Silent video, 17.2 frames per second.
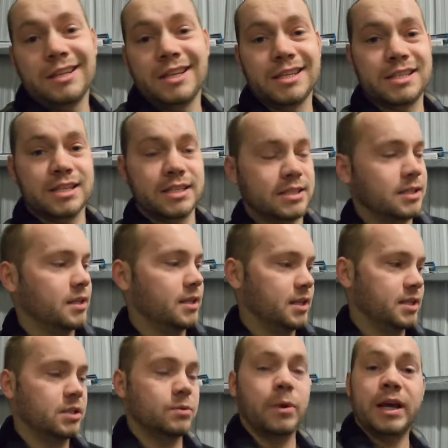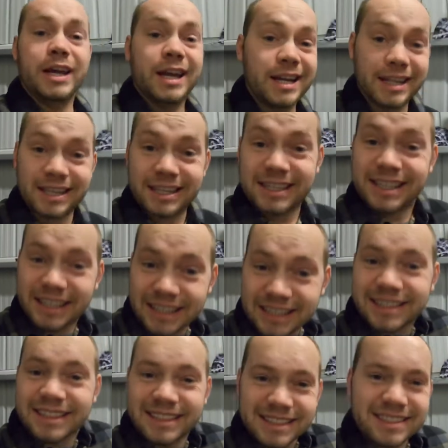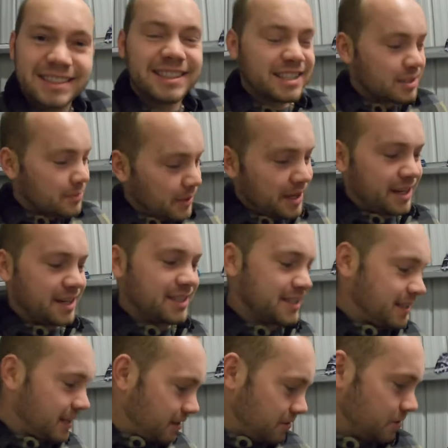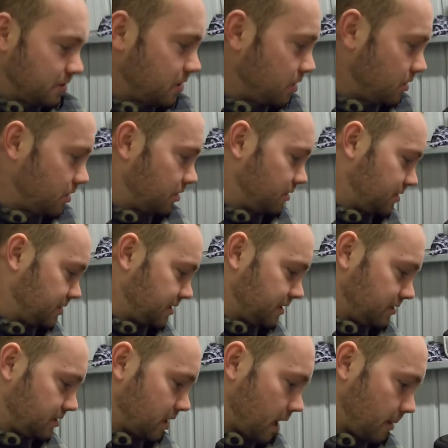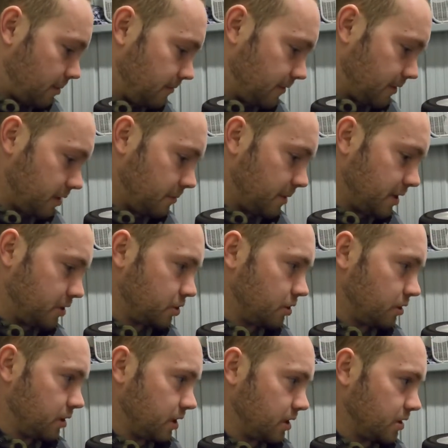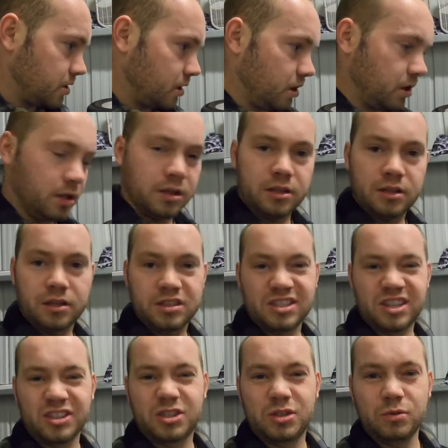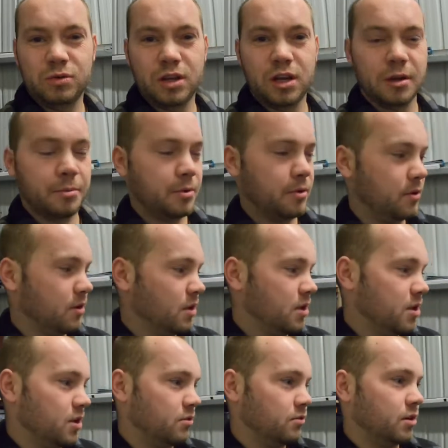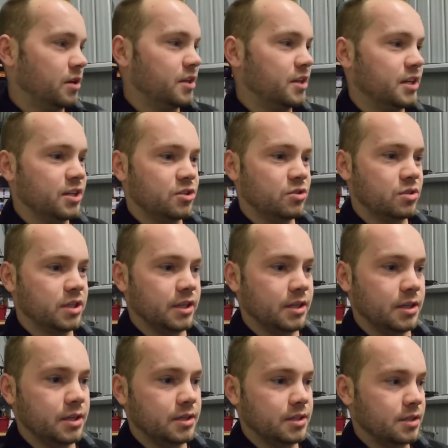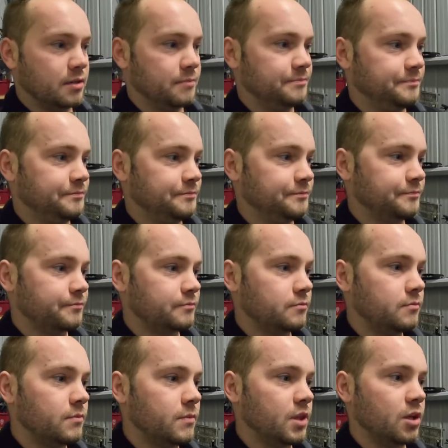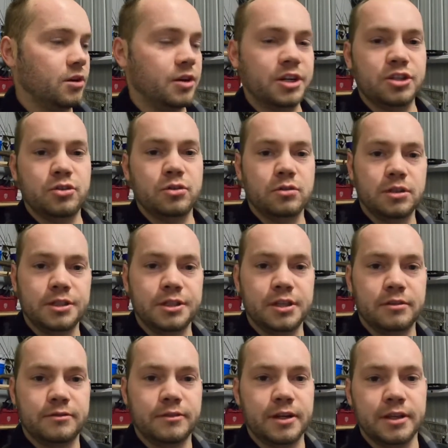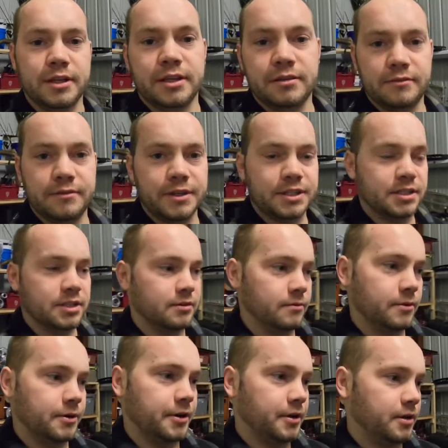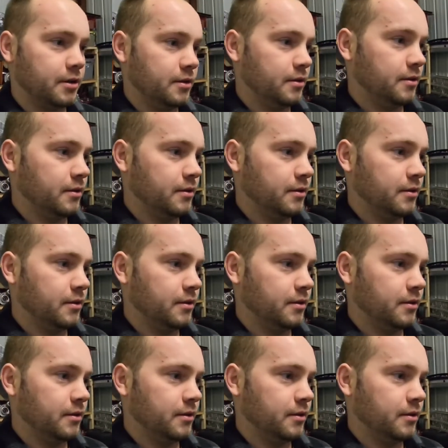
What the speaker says: This is why you gotta stay on your car, stay on top of it, and make sure that it's all tuned up. Run into issues like this, or get you a really good friend that fixes it for you.